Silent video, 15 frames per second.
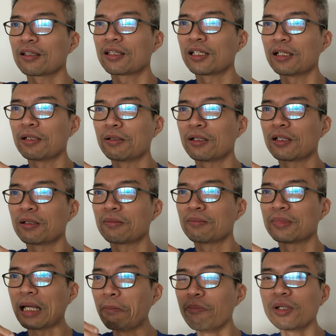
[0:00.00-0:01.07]
the
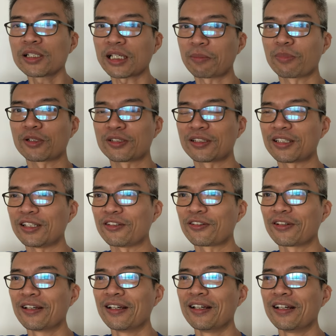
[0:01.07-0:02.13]
numbers are
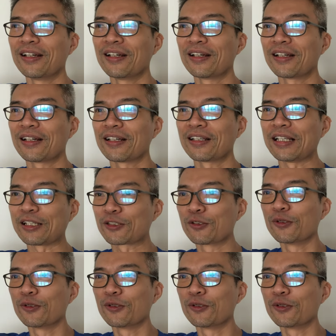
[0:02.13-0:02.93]
positive. There's